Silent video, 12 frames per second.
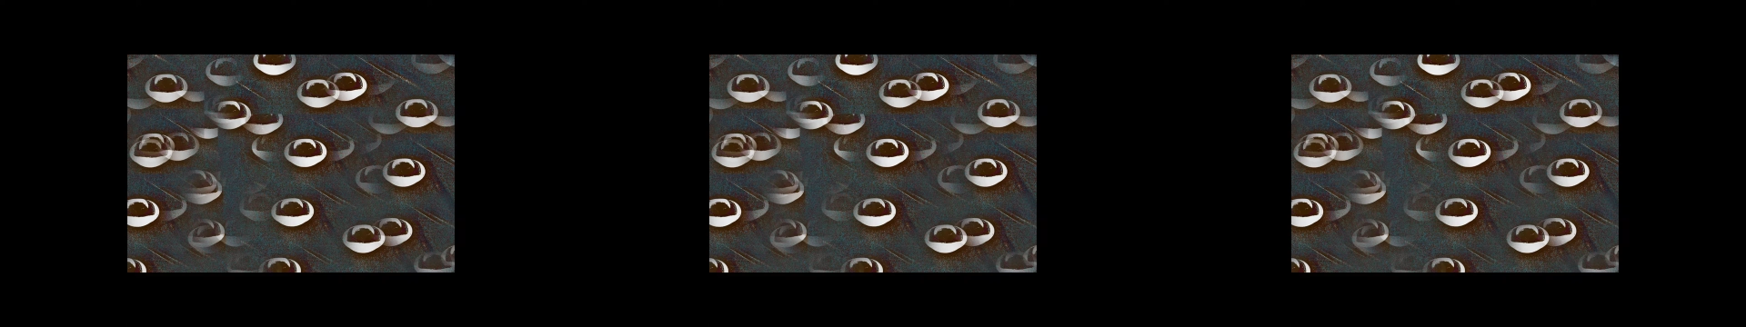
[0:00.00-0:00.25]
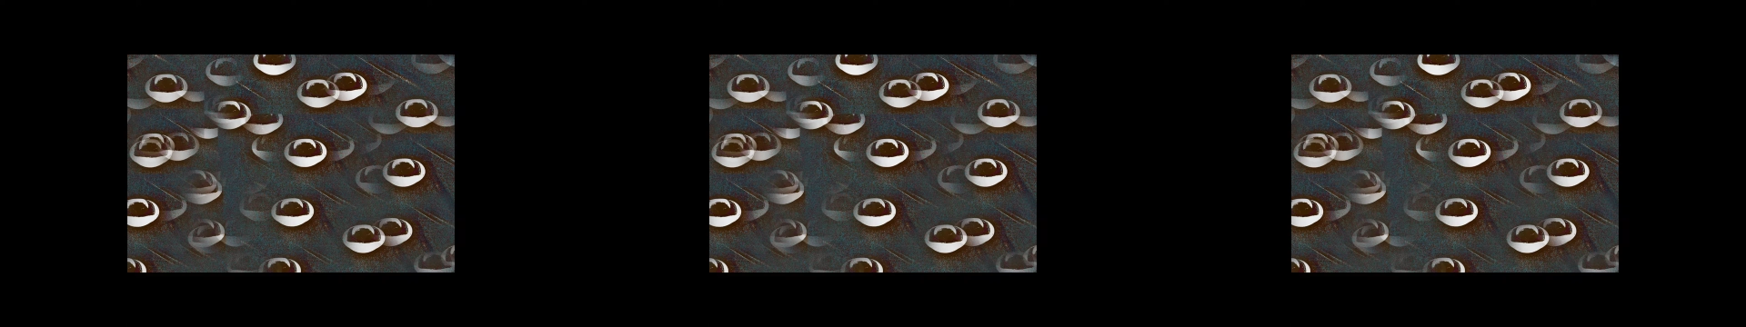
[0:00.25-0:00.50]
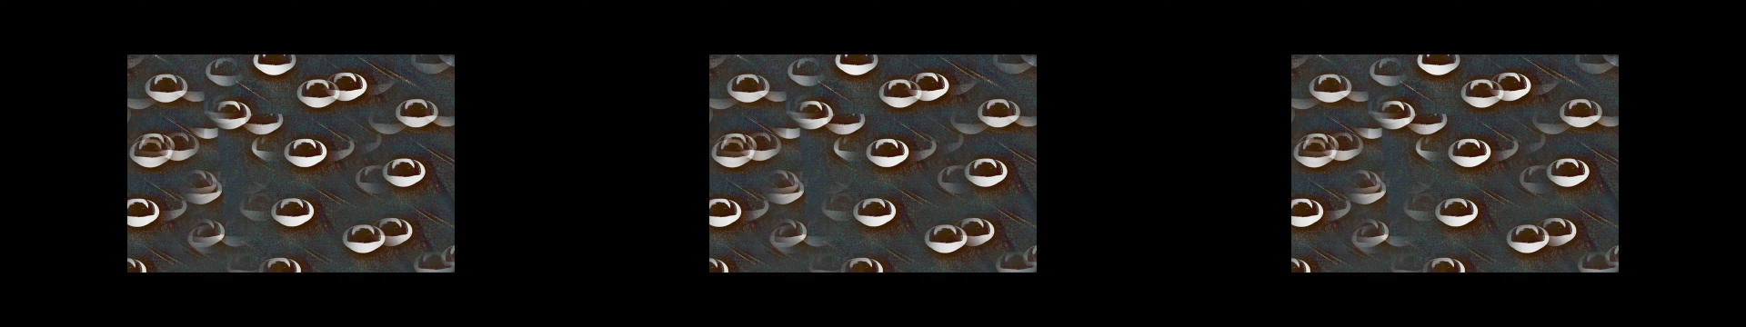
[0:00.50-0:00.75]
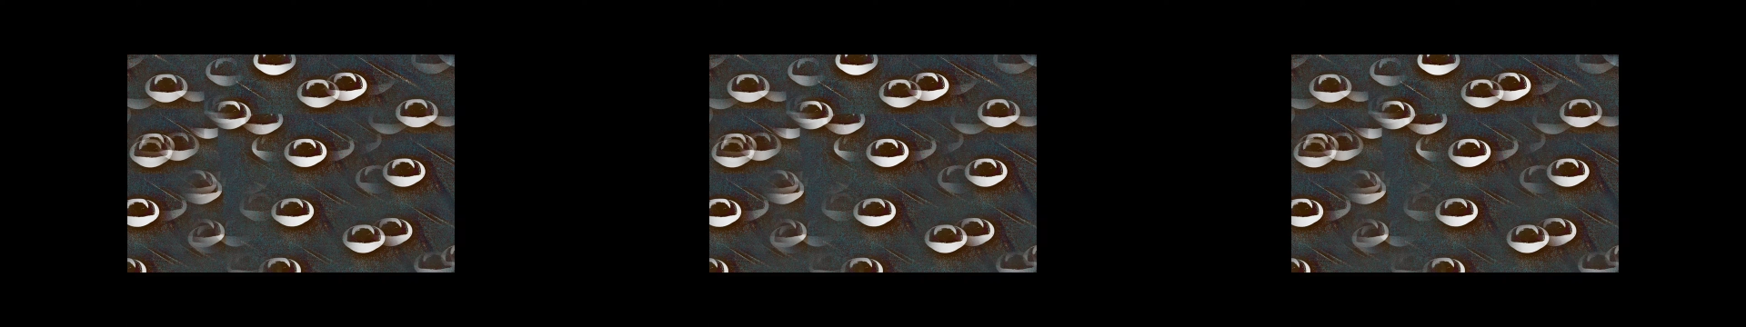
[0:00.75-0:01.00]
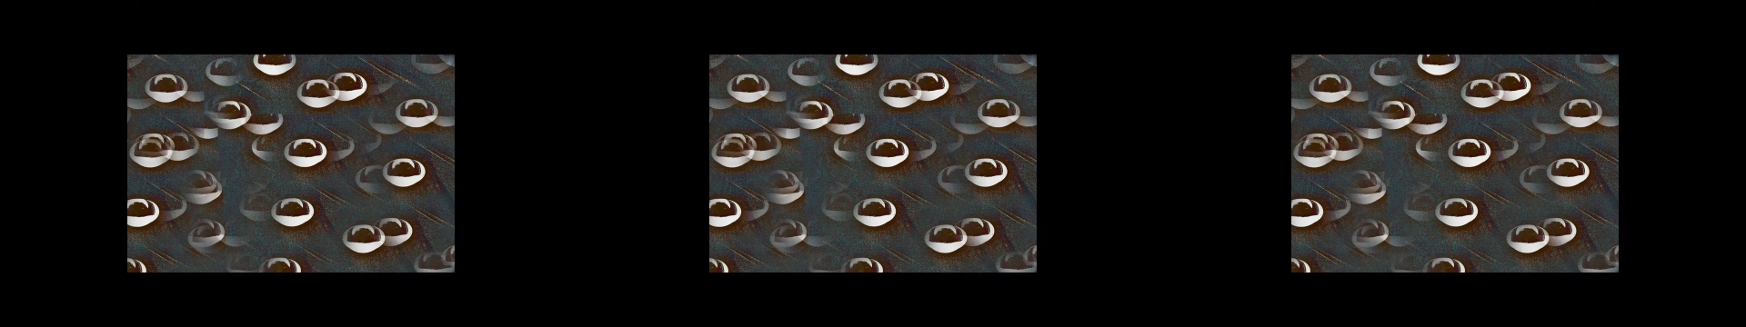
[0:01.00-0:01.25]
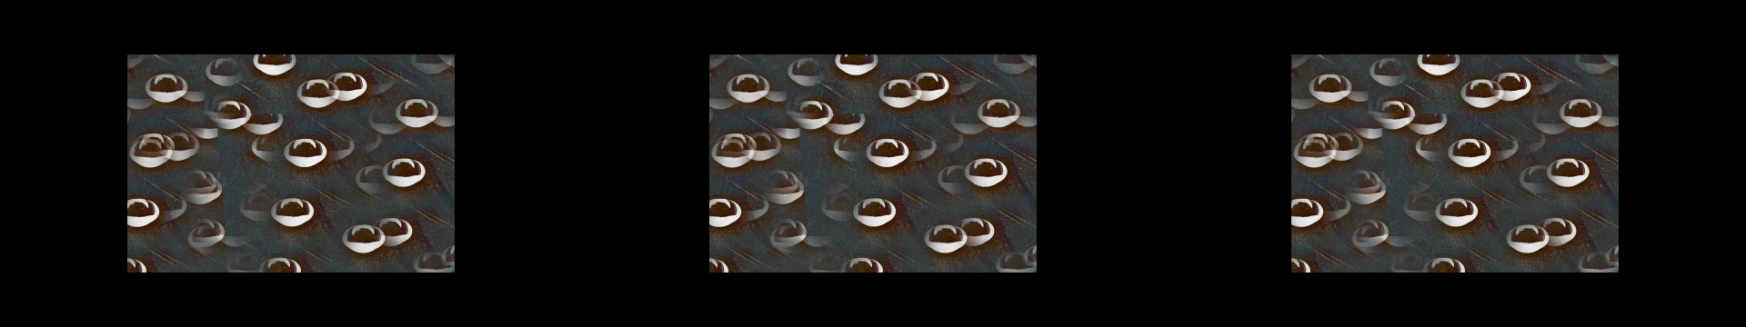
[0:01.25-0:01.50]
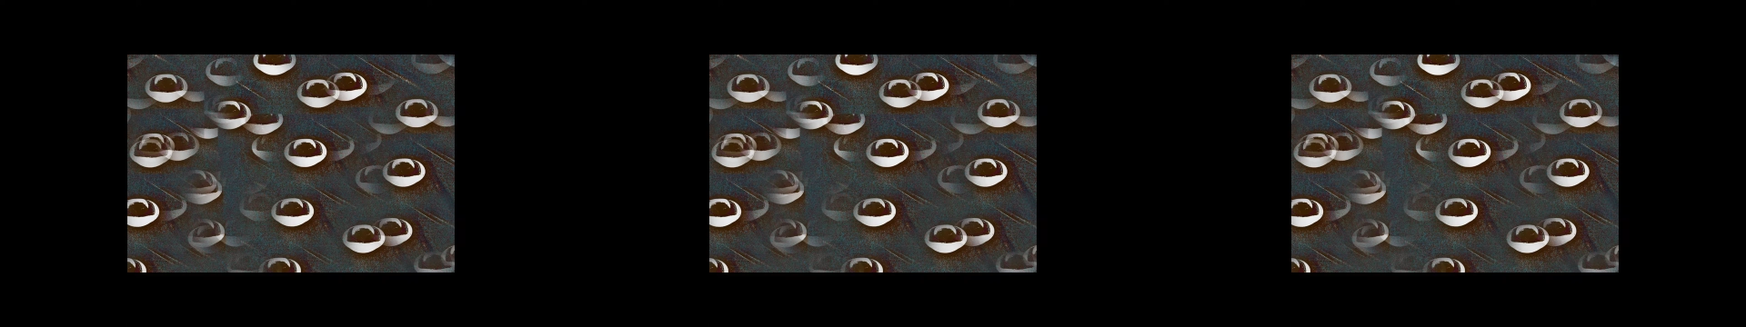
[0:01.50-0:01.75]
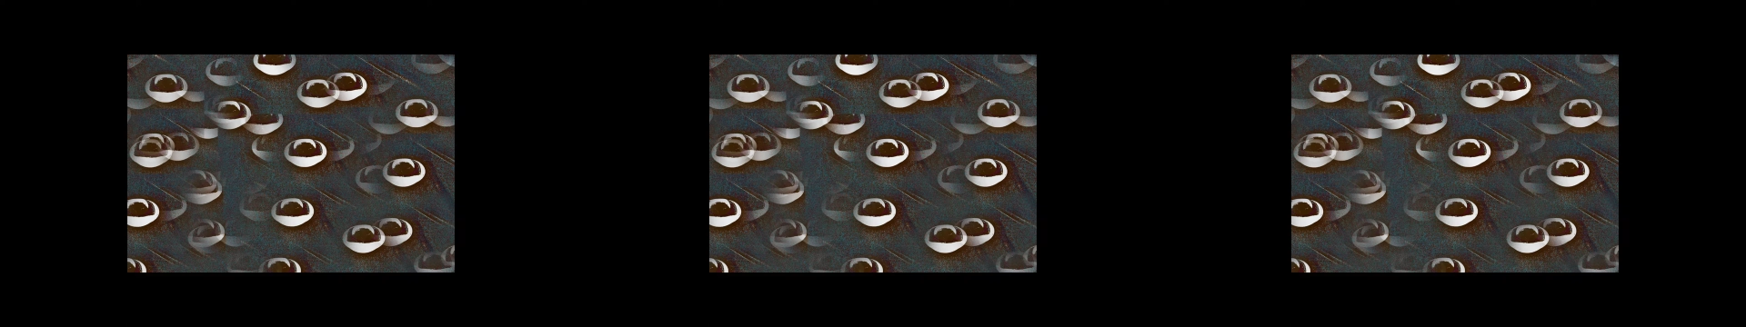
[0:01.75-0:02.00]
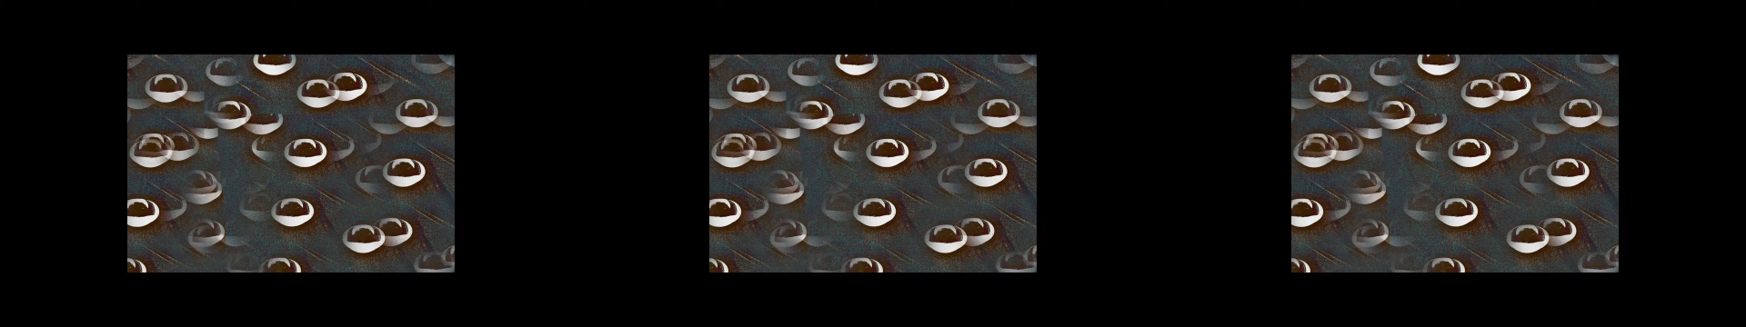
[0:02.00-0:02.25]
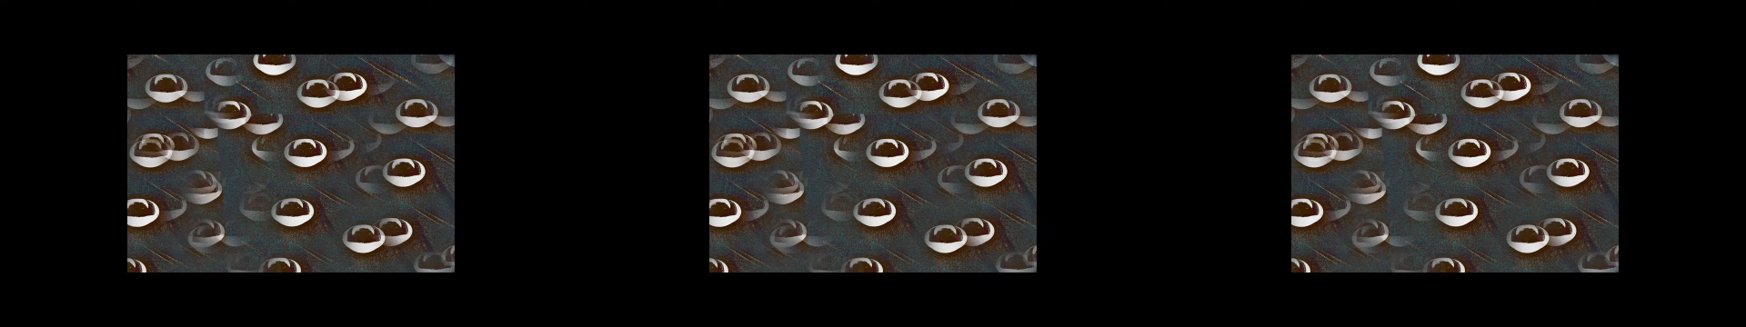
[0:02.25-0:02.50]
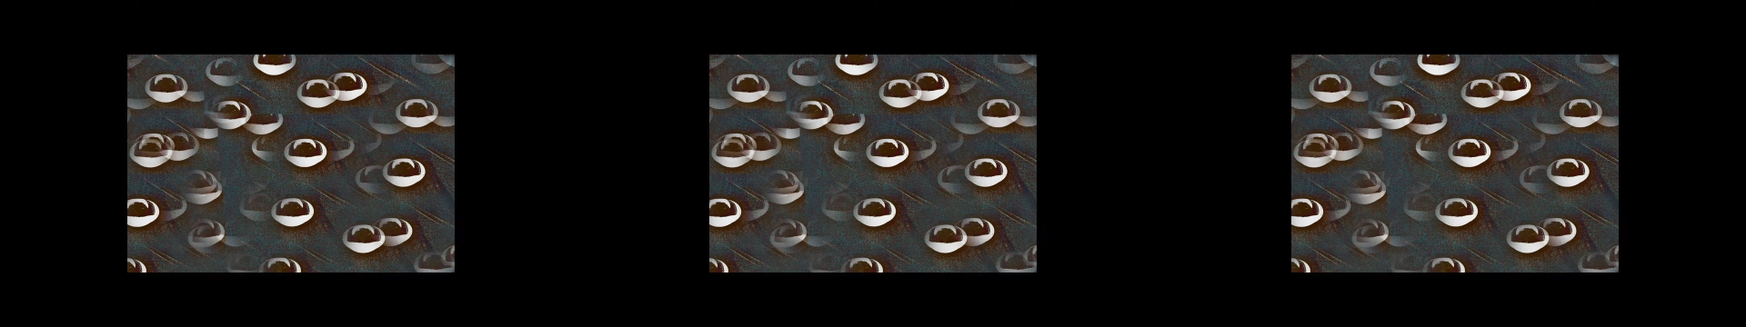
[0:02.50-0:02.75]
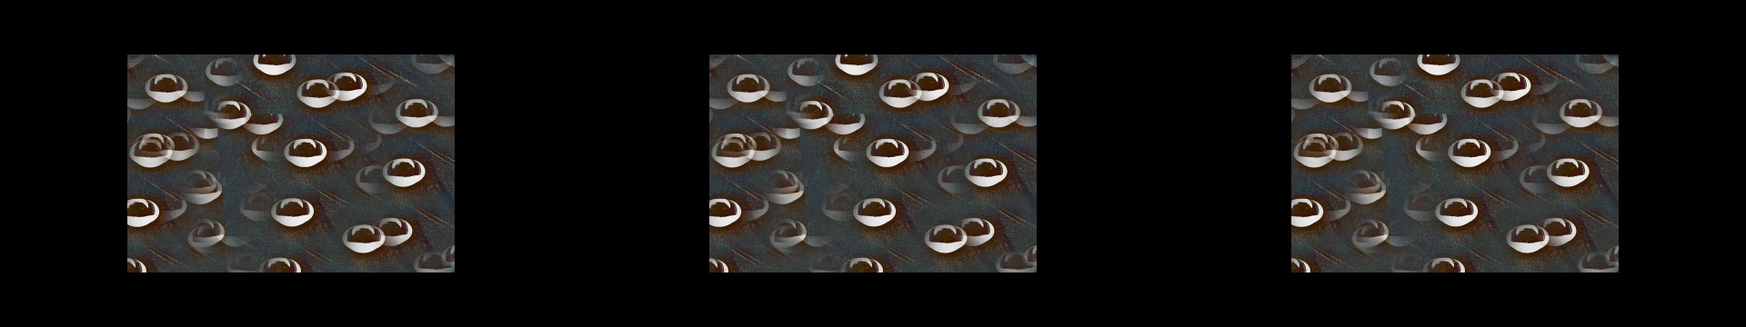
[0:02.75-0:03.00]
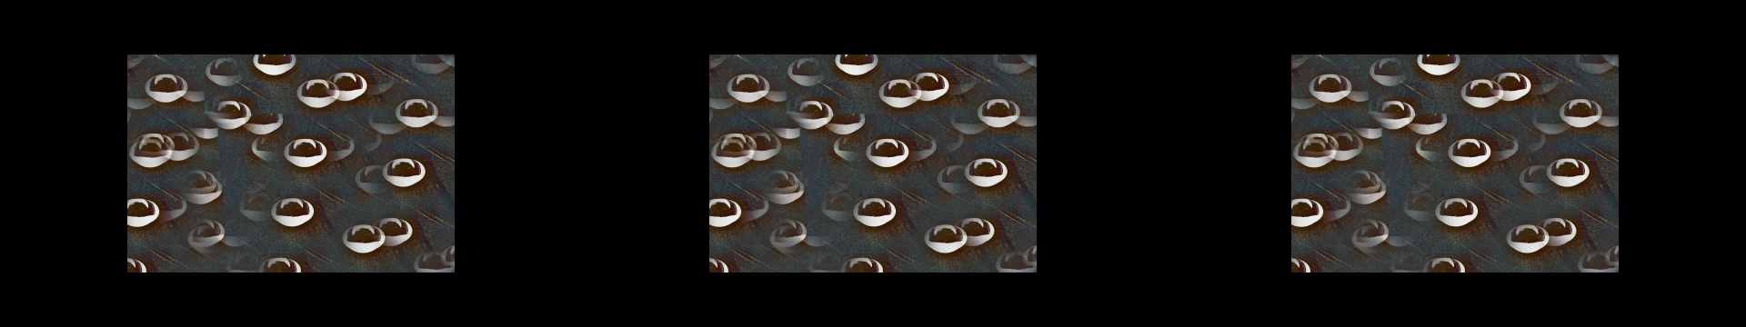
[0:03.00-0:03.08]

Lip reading: No face is visible, so there are no lips to read.